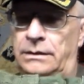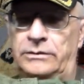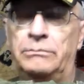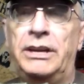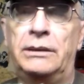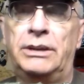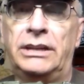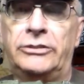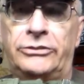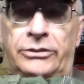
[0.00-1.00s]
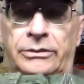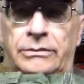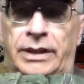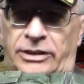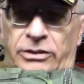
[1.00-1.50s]
It's a minimalist,
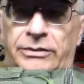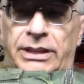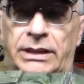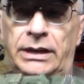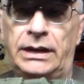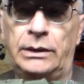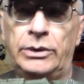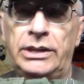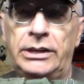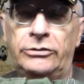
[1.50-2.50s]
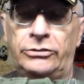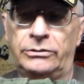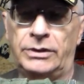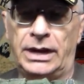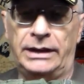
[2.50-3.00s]
it has everything in it I would need to
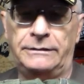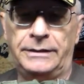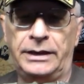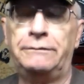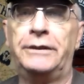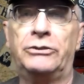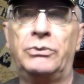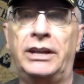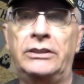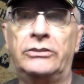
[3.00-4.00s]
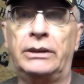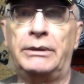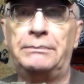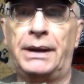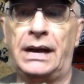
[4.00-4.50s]
survive, and it fits right inside
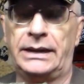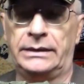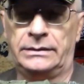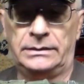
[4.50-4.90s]
my pocket.